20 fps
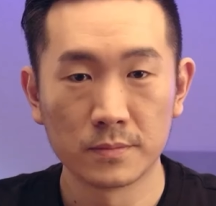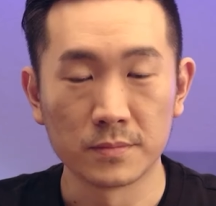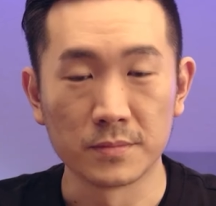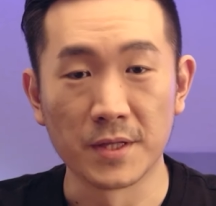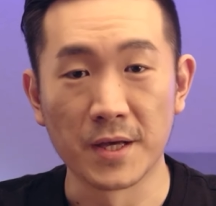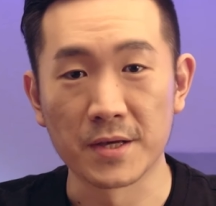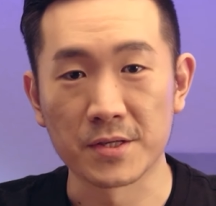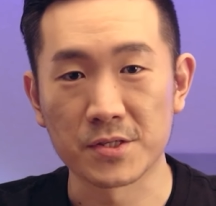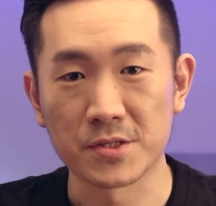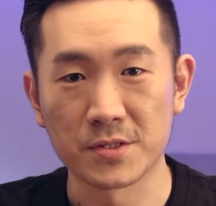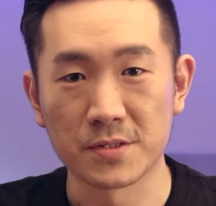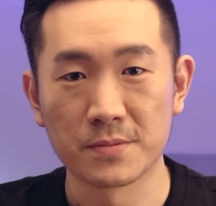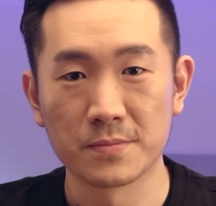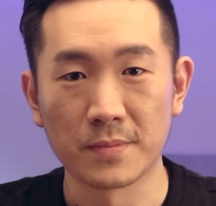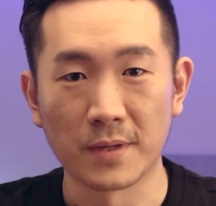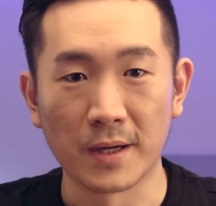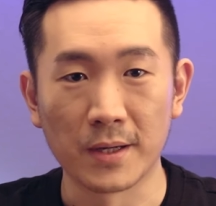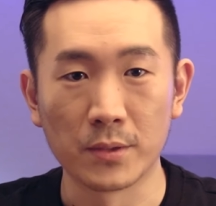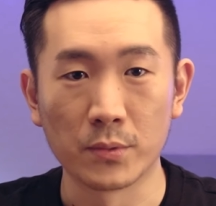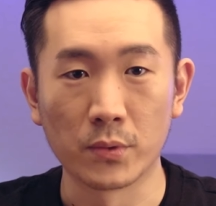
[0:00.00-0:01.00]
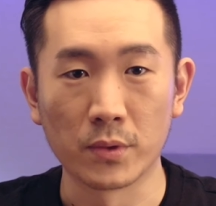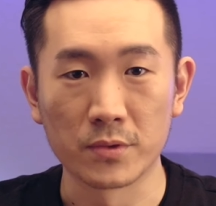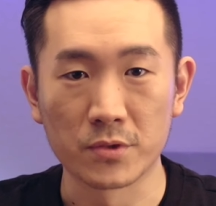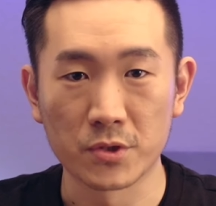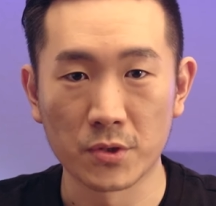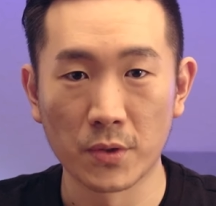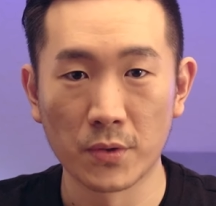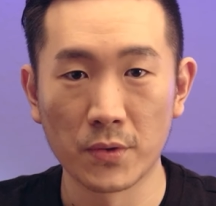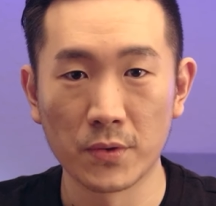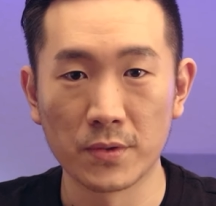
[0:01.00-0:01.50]
Next, I will
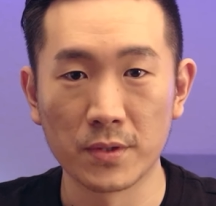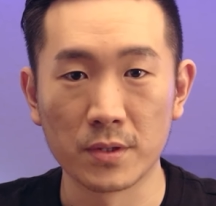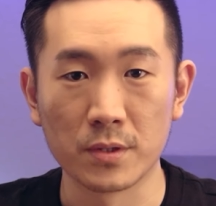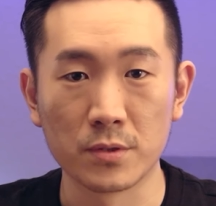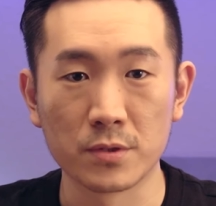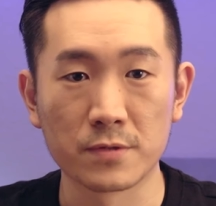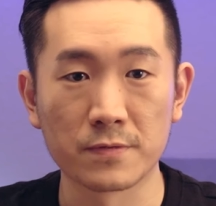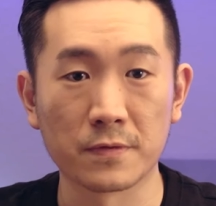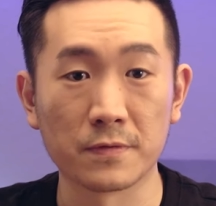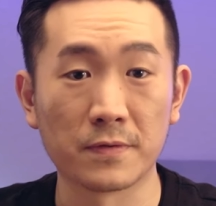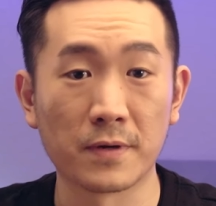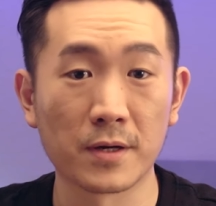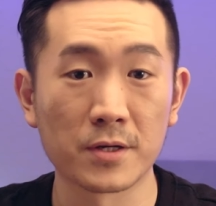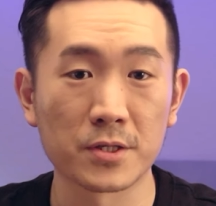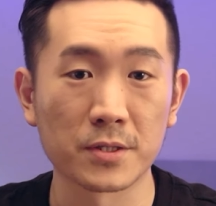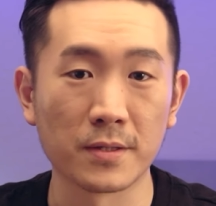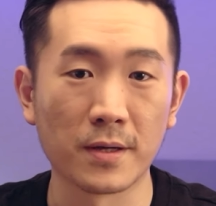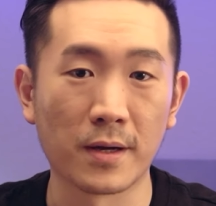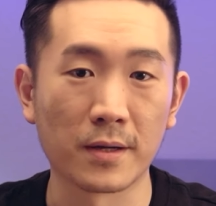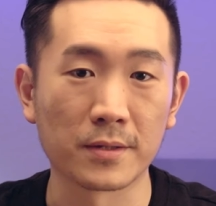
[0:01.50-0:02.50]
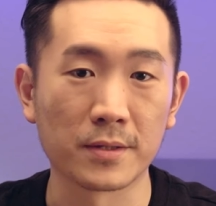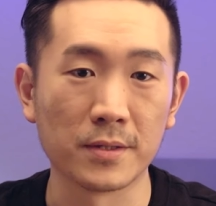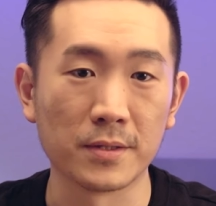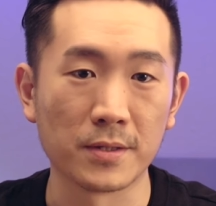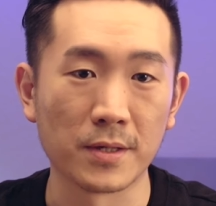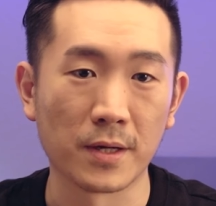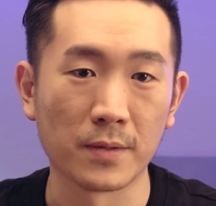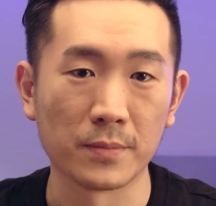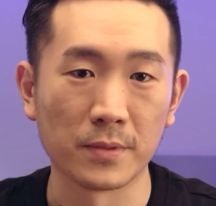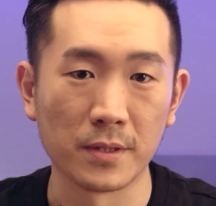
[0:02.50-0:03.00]
show you the useful function
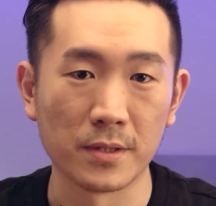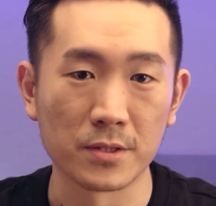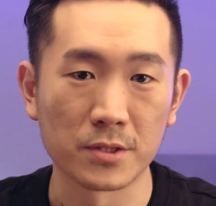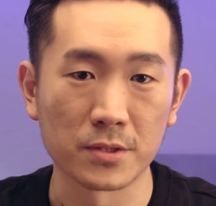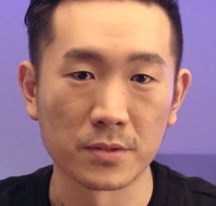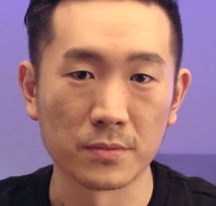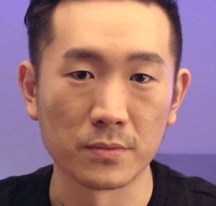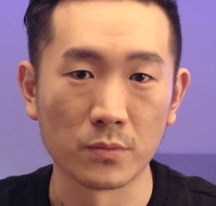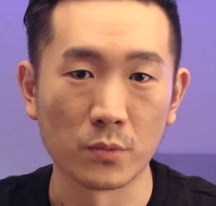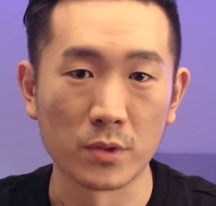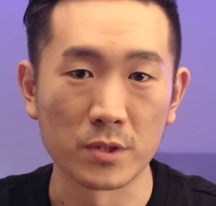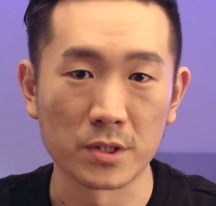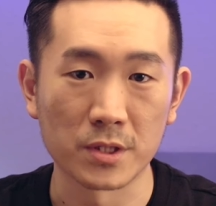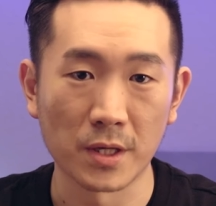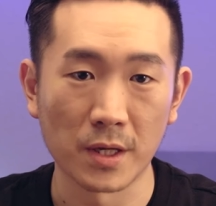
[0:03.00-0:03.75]
hotkey combination which